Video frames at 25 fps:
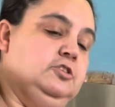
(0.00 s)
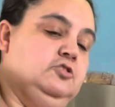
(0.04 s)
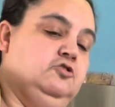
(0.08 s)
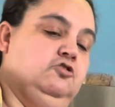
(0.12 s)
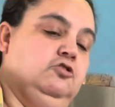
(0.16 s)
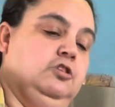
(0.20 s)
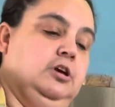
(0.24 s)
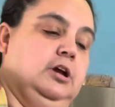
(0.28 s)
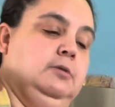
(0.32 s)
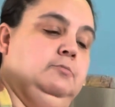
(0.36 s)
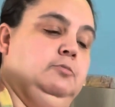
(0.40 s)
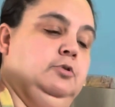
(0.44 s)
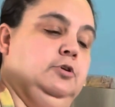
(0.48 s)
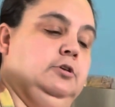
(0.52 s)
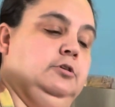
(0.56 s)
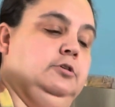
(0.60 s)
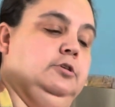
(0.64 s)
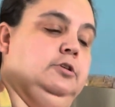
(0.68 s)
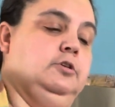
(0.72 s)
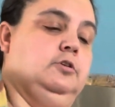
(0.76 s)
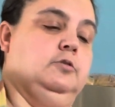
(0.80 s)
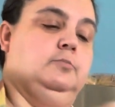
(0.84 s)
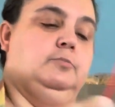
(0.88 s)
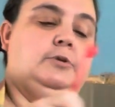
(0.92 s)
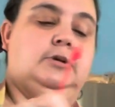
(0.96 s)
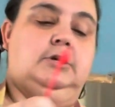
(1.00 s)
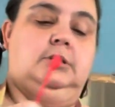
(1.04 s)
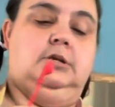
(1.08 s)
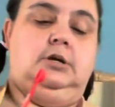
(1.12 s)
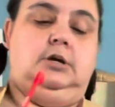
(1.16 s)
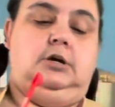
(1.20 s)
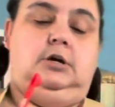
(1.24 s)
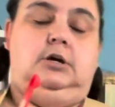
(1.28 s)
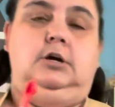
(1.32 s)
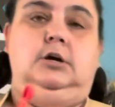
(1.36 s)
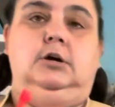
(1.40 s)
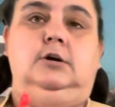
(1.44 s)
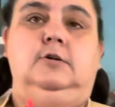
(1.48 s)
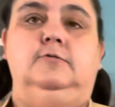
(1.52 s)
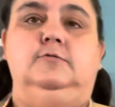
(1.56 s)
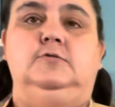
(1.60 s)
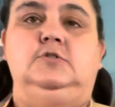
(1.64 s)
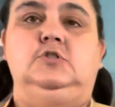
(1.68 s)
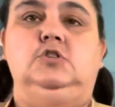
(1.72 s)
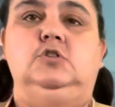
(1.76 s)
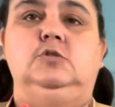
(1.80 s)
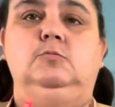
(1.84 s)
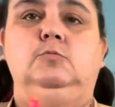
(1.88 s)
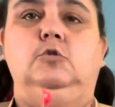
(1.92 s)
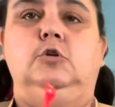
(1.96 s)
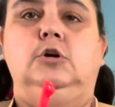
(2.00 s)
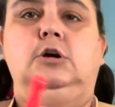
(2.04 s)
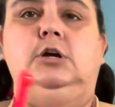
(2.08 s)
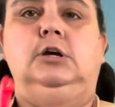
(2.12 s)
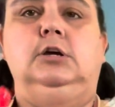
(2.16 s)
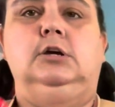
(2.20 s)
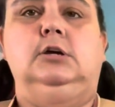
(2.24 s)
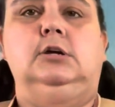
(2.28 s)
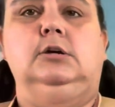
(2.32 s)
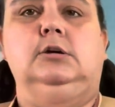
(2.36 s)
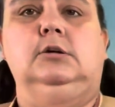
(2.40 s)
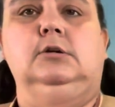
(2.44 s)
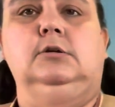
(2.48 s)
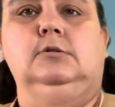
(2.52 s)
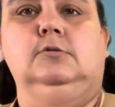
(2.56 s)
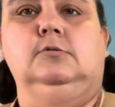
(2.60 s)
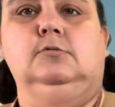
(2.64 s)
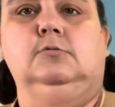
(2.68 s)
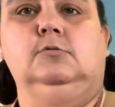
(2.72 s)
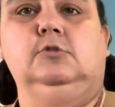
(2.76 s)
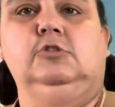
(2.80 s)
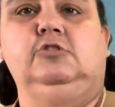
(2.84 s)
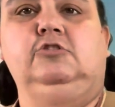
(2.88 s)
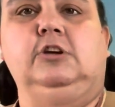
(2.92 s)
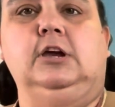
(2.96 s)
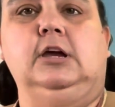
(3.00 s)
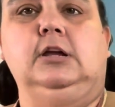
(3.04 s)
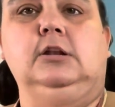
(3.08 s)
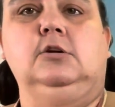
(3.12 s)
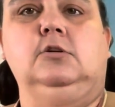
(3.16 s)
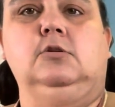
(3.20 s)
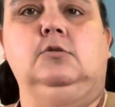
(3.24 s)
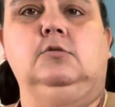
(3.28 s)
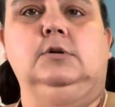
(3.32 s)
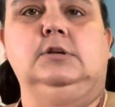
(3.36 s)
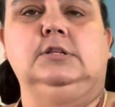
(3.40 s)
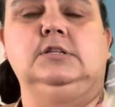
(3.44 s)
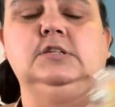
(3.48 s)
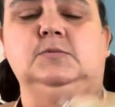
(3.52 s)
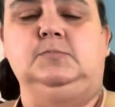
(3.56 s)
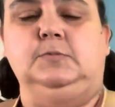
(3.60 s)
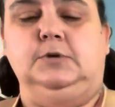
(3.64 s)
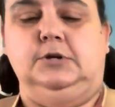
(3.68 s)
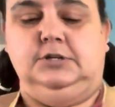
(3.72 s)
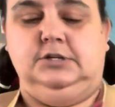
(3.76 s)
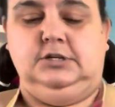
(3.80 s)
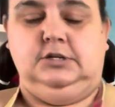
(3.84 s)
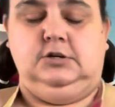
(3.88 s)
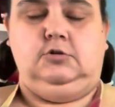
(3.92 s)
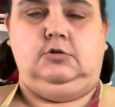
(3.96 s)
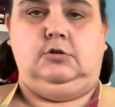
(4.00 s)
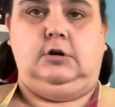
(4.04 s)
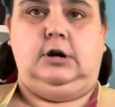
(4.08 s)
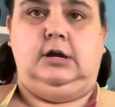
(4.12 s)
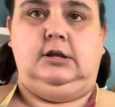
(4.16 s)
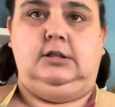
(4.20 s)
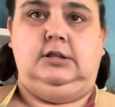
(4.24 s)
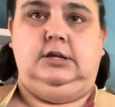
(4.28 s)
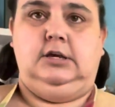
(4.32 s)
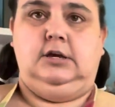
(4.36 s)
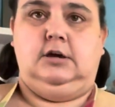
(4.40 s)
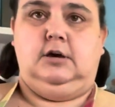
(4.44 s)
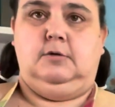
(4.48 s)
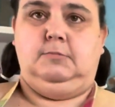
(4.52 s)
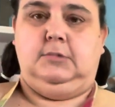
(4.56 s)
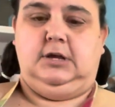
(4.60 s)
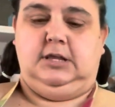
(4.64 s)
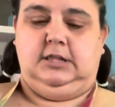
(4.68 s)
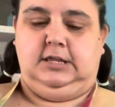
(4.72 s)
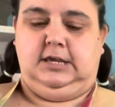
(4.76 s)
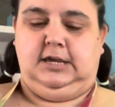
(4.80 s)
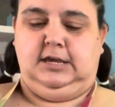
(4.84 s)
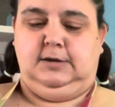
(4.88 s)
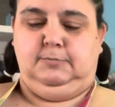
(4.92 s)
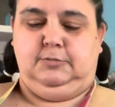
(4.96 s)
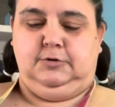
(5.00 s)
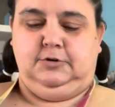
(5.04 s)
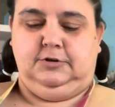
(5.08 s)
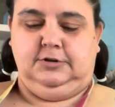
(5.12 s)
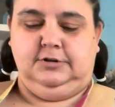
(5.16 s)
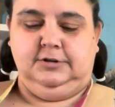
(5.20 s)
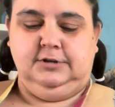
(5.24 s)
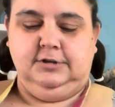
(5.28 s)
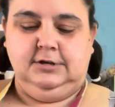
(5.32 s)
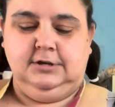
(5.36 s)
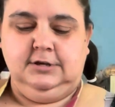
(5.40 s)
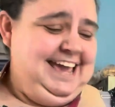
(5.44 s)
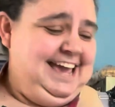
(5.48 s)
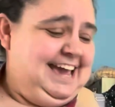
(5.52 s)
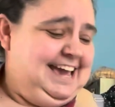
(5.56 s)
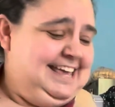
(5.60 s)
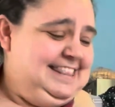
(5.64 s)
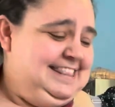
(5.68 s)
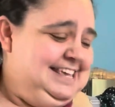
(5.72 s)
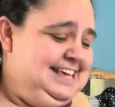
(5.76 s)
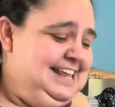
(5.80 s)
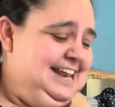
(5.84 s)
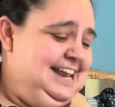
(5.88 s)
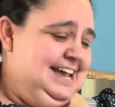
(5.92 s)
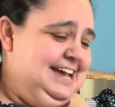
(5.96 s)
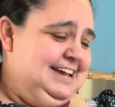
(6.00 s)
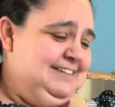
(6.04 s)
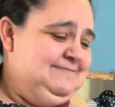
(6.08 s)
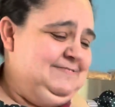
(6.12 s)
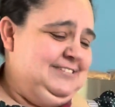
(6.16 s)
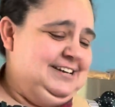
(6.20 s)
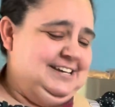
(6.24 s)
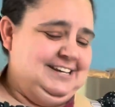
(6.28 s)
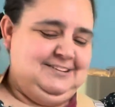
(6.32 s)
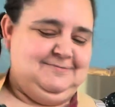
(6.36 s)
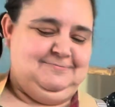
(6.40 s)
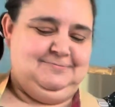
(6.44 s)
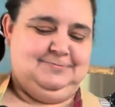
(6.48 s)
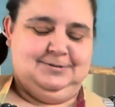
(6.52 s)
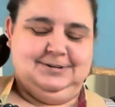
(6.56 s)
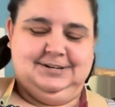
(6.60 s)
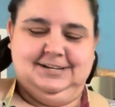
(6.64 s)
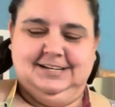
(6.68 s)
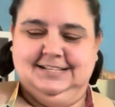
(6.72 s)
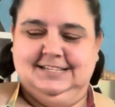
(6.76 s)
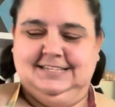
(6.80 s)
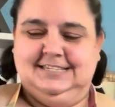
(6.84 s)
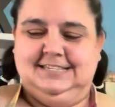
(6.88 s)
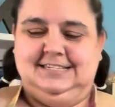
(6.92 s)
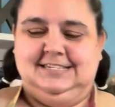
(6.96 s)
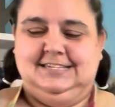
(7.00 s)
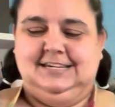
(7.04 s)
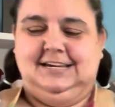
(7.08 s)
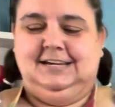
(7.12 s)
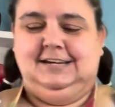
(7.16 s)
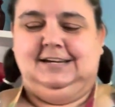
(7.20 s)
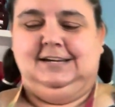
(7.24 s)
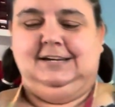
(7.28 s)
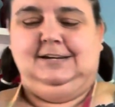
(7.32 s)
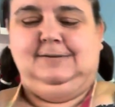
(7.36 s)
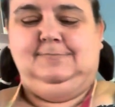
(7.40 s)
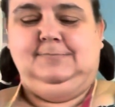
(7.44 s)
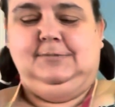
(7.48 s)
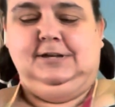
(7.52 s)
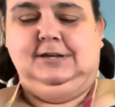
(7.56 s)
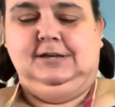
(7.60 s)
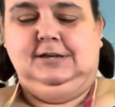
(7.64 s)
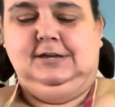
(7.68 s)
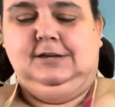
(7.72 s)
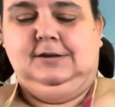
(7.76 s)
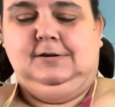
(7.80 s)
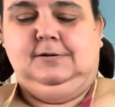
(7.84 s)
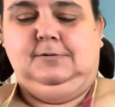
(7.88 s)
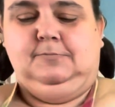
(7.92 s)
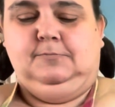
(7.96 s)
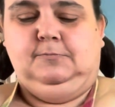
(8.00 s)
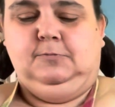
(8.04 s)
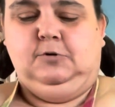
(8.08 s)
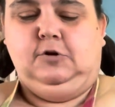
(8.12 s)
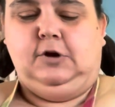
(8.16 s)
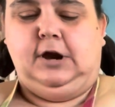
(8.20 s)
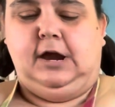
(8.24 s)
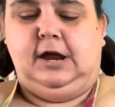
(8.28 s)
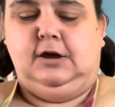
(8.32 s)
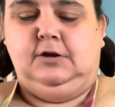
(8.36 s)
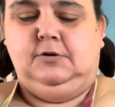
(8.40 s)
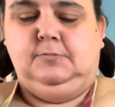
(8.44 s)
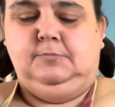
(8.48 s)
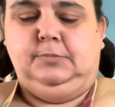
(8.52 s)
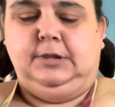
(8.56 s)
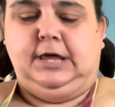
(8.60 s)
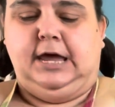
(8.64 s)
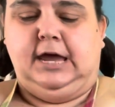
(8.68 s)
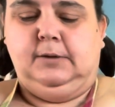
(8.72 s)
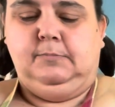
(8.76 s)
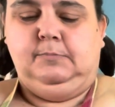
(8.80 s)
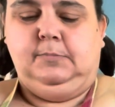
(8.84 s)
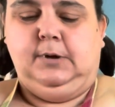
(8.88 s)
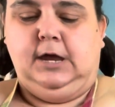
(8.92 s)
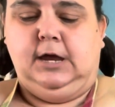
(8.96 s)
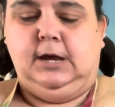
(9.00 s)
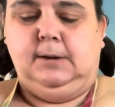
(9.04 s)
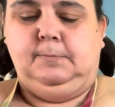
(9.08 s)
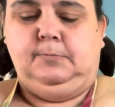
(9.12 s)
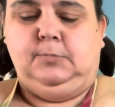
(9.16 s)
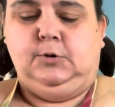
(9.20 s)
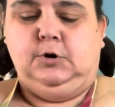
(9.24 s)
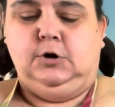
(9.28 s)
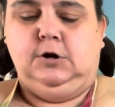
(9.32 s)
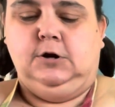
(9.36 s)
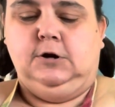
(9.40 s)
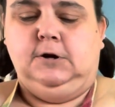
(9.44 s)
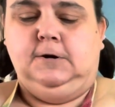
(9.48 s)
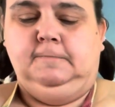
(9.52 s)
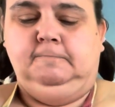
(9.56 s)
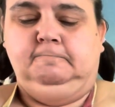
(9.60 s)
try and put a little bit of turmeric, which I know it's spelled incorrectly on my label. And then I'm going to put some ground black pepper,